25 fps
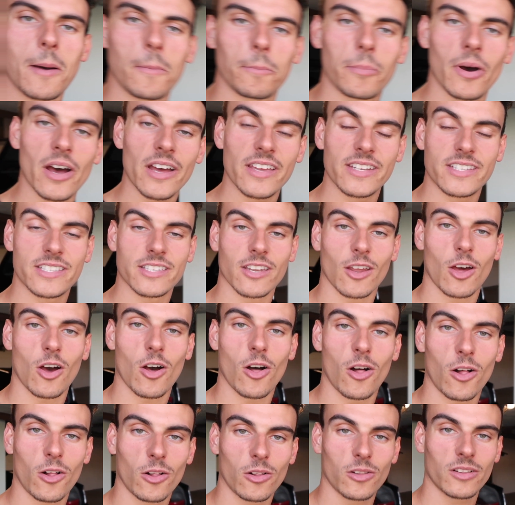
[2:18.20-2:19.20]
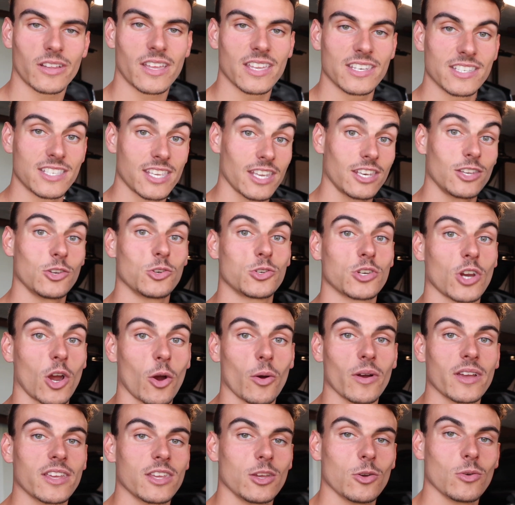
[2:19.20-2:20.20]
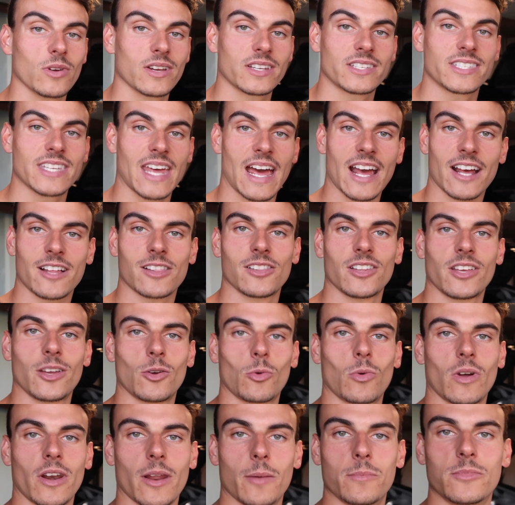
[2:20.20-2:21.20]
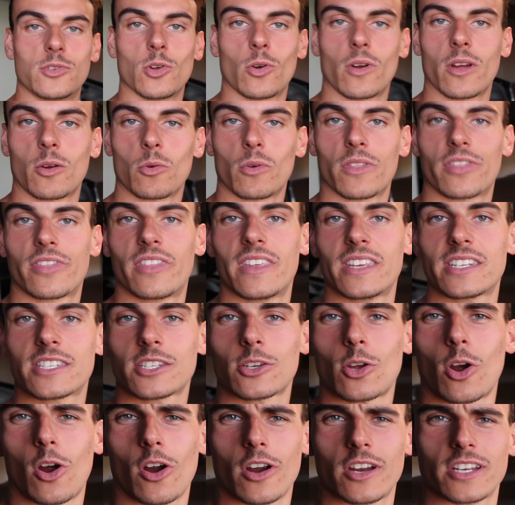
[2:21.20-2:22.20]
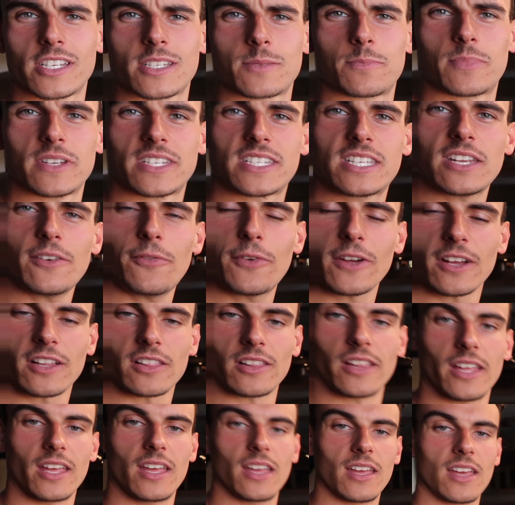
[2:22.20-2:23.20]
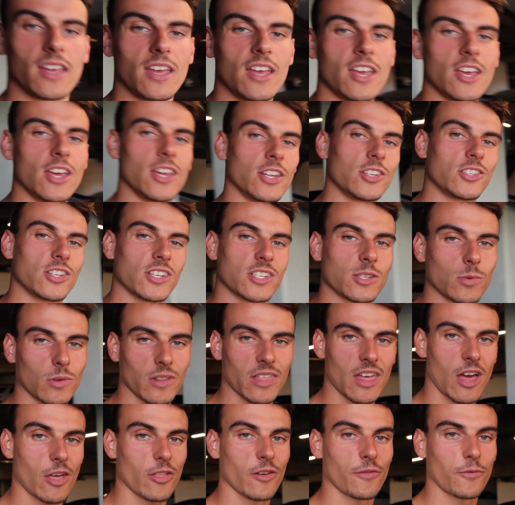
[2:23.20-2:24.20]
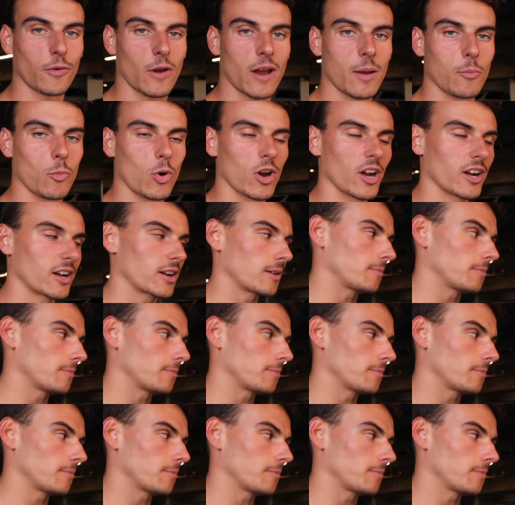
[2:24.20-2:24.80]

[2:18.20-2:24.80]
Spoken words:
But I'll continue showing you exactly what I'm doing with this car specifically, just without the framework.